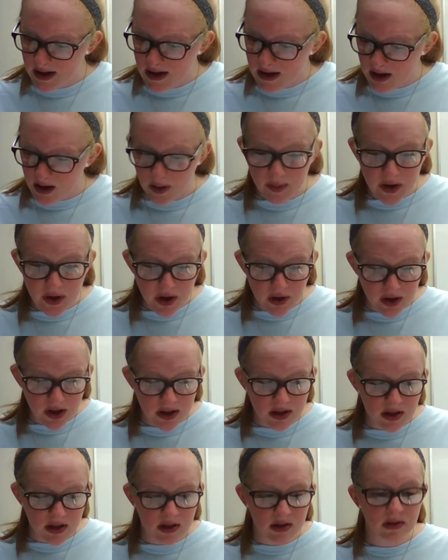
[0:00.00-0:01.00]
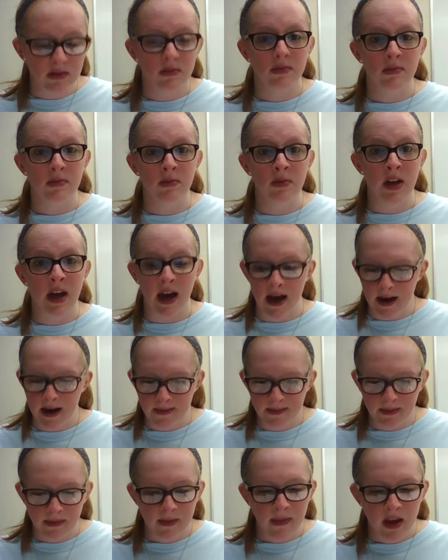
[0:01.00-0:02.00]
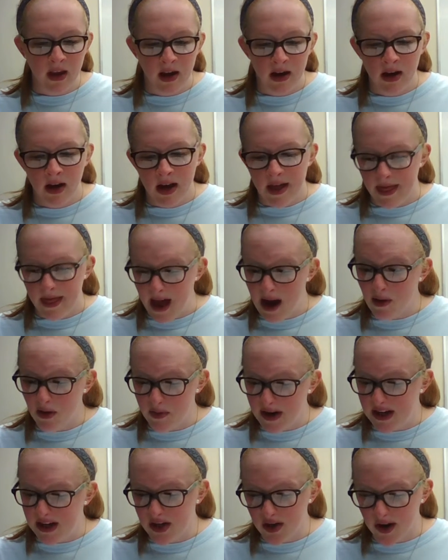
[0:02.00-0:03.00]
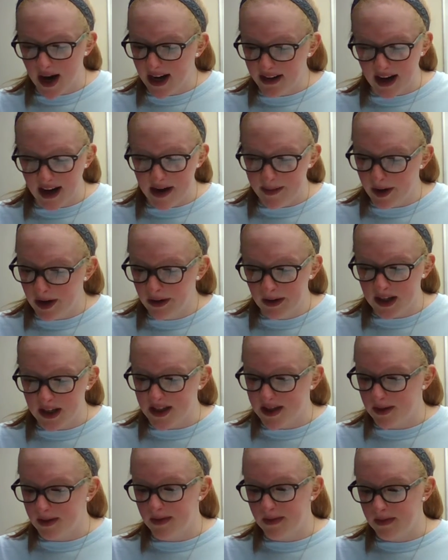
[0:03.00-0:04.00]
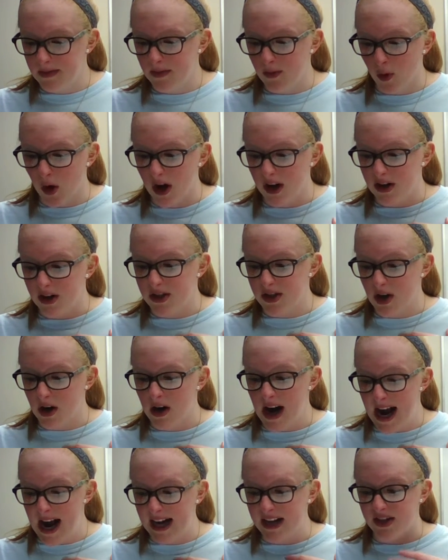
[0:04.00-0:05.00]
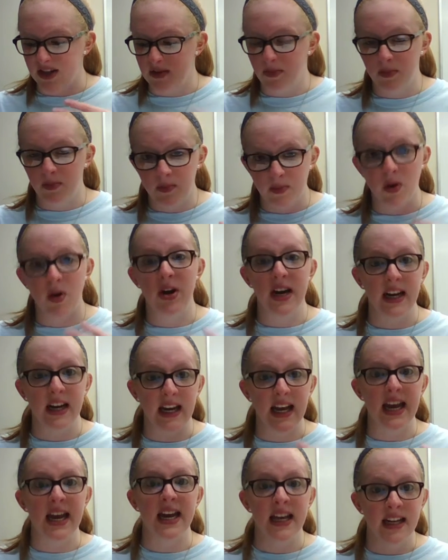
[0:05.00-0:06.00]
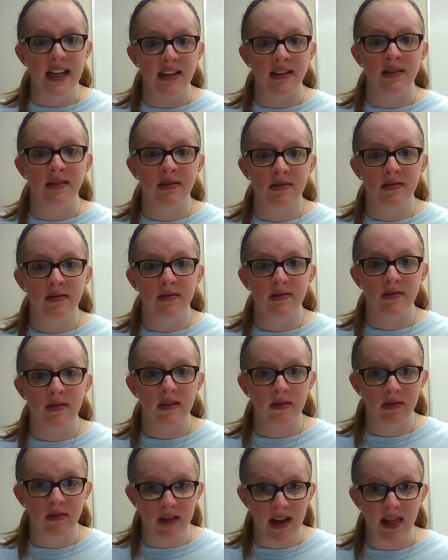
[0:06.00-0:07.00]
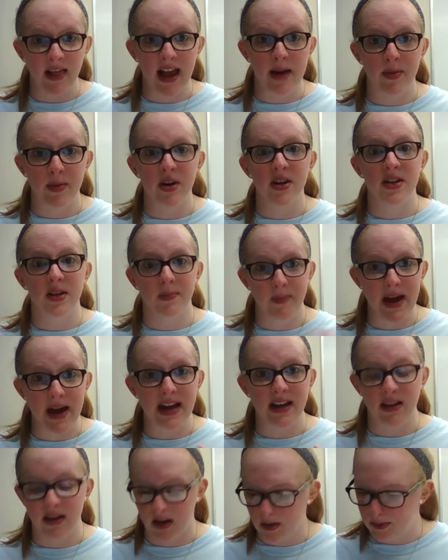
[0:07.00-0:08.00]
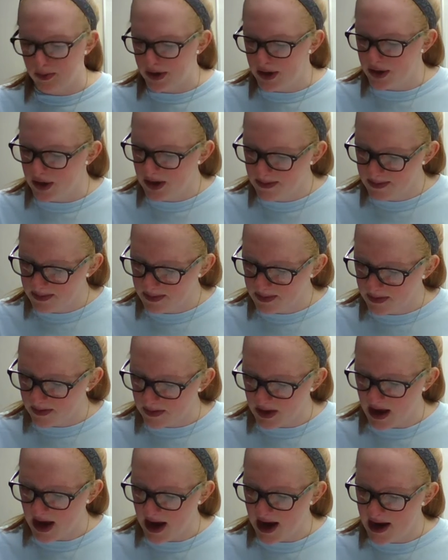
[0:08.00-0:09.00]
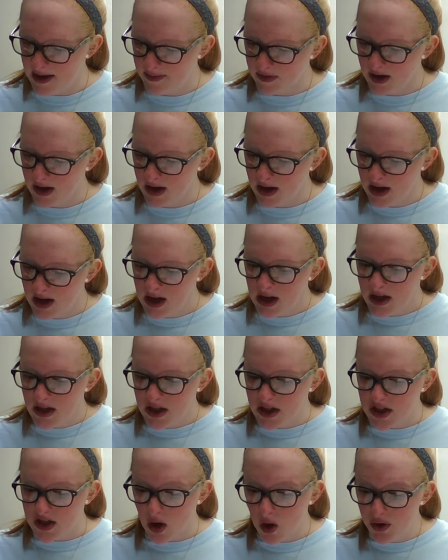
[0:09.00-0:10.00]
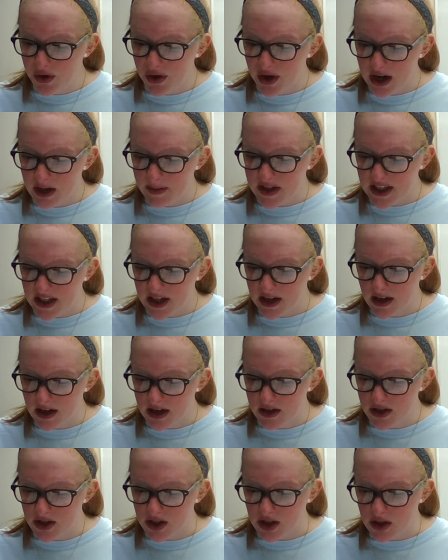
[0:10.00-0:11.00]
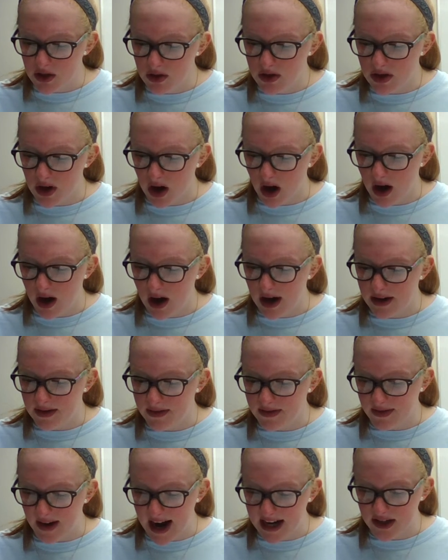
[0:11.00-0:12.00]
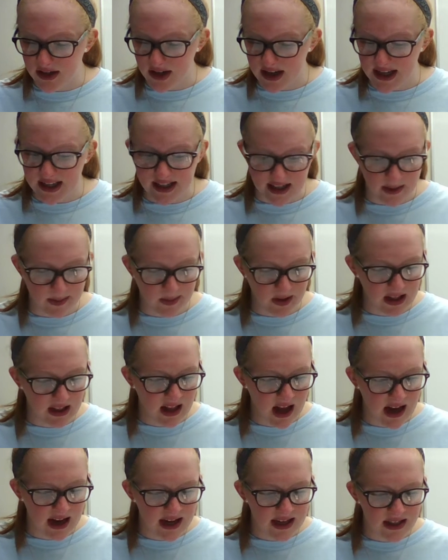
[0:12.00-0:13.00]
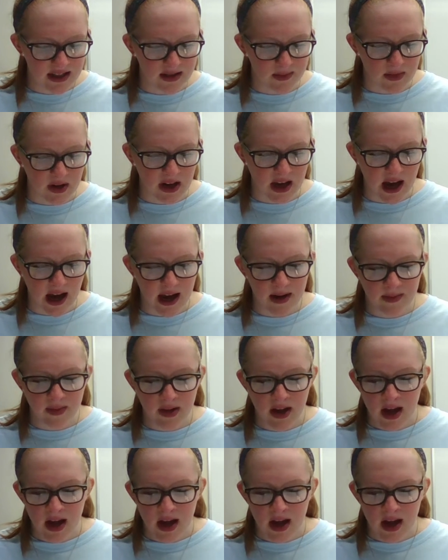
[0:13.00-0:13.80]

computers, okay, that would be direct labor because the workers are actually putting in labor to make the computer, okay. Soldering materials used on factory assembly lines, okay.